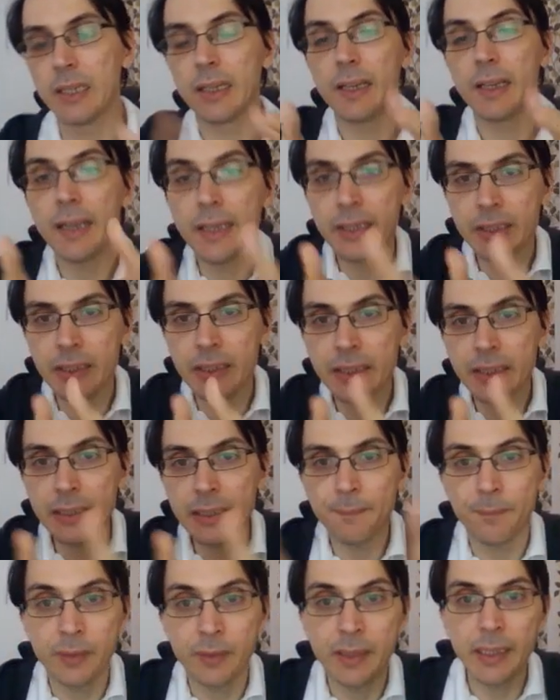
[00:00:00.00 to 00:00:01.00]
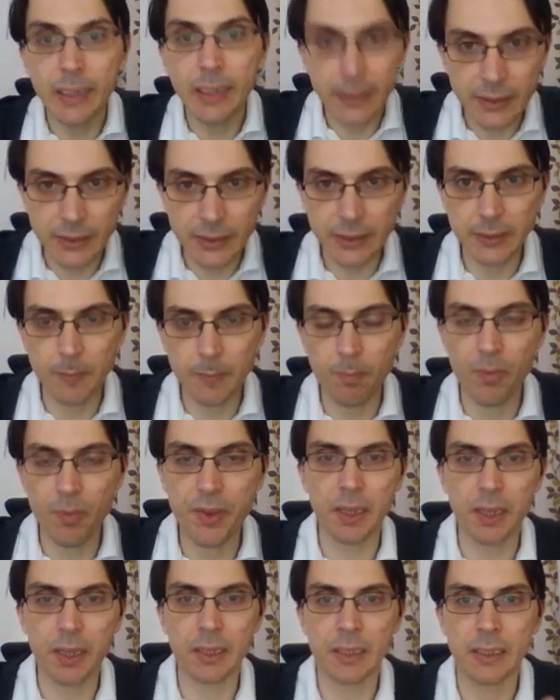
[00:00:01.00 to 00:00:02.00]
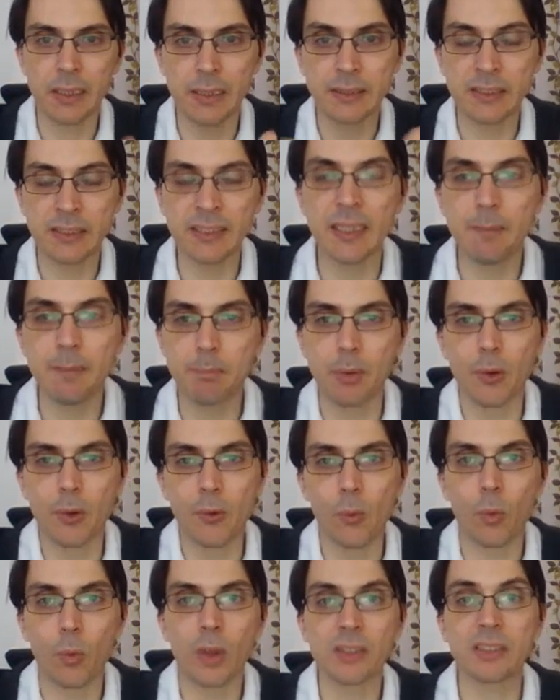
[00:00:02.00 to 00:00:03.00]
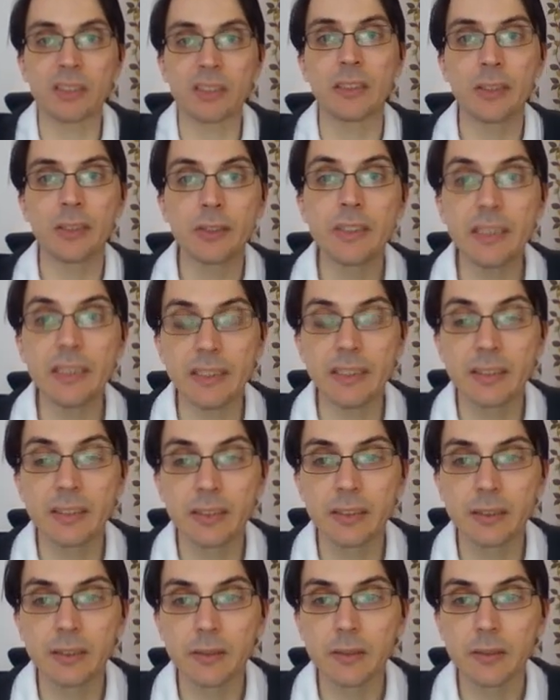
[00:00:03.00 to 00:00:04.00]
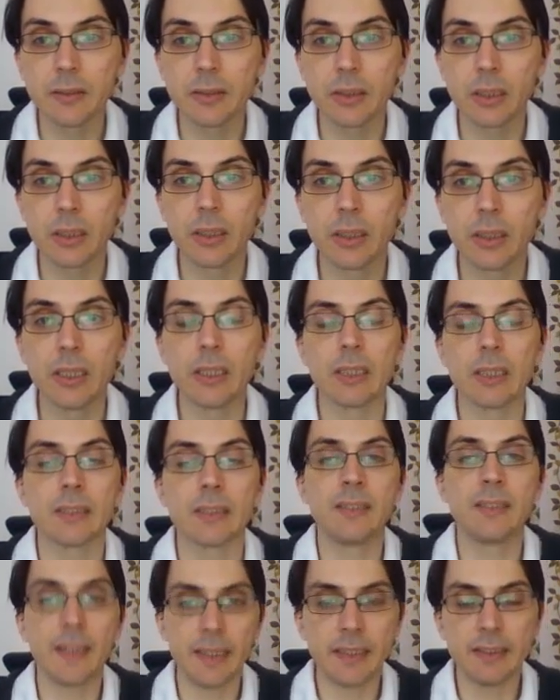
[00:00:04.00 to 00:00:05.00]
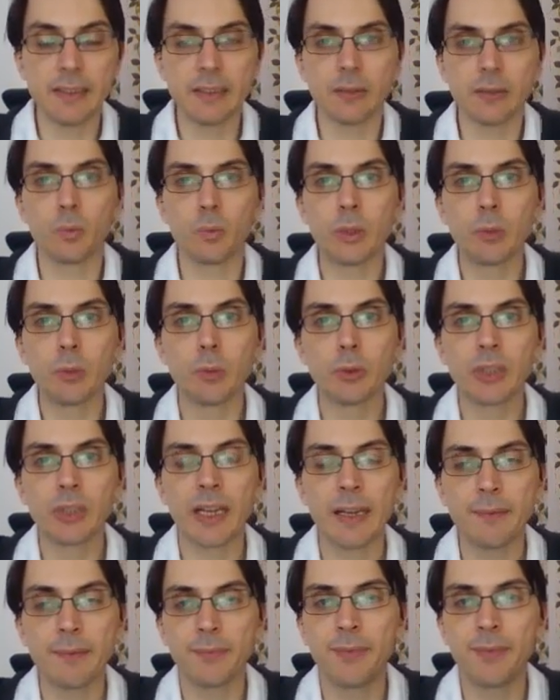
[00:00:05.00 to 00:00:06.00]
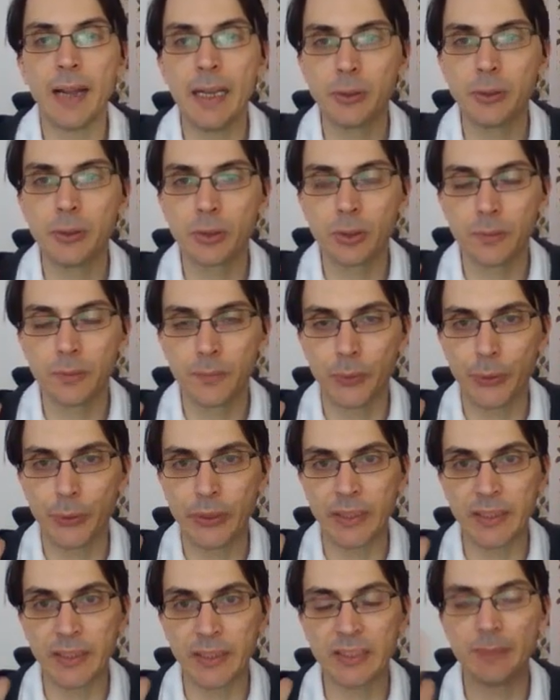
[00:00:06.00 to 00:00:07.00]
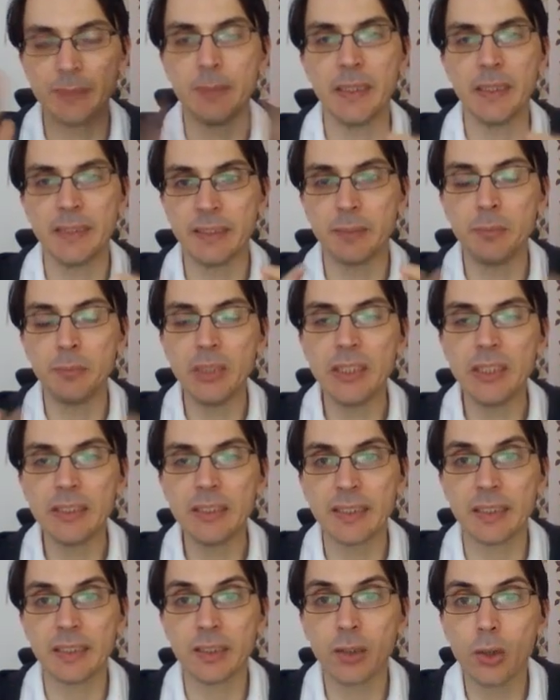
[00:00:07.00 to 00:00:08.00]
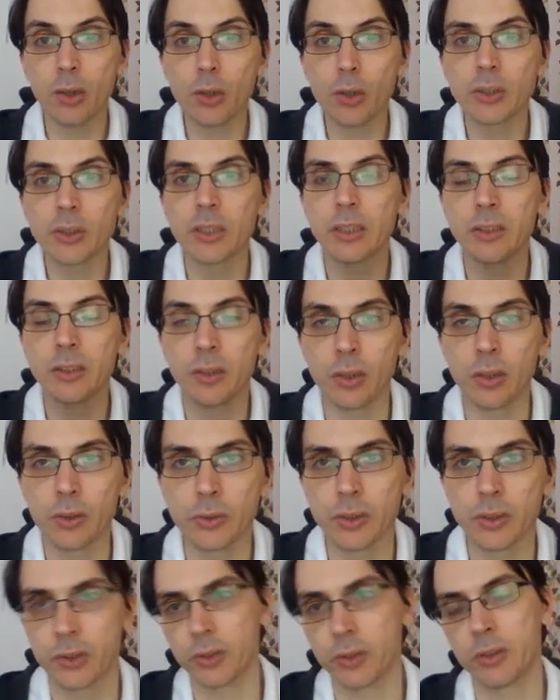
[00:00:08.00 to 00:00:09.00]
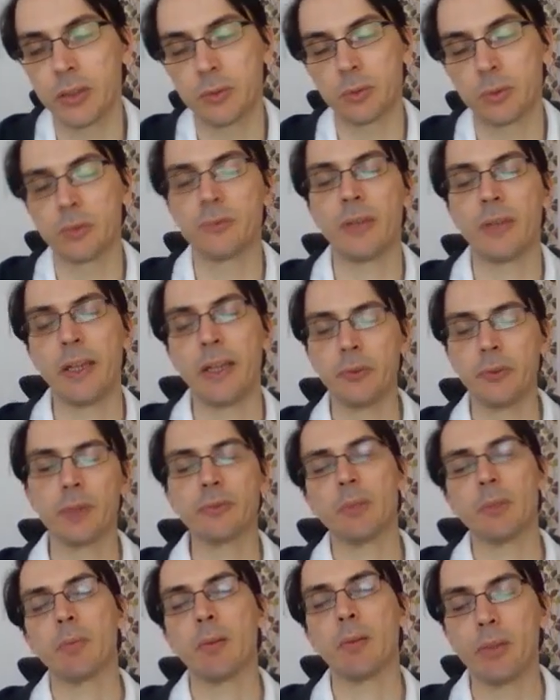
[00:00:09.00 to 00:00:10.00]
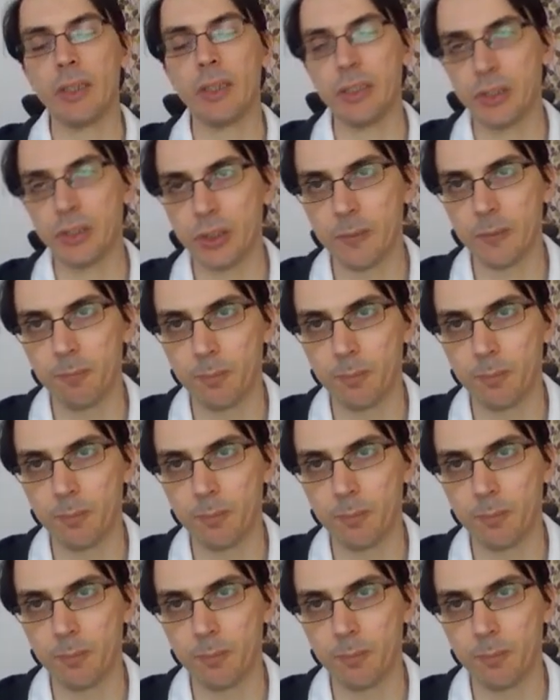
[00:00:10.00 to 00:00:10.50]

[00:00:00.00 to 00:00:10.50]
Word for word: And if this uh, sample was increased, then we would have values for the estimated mean that are closer and closer to the true value of the population.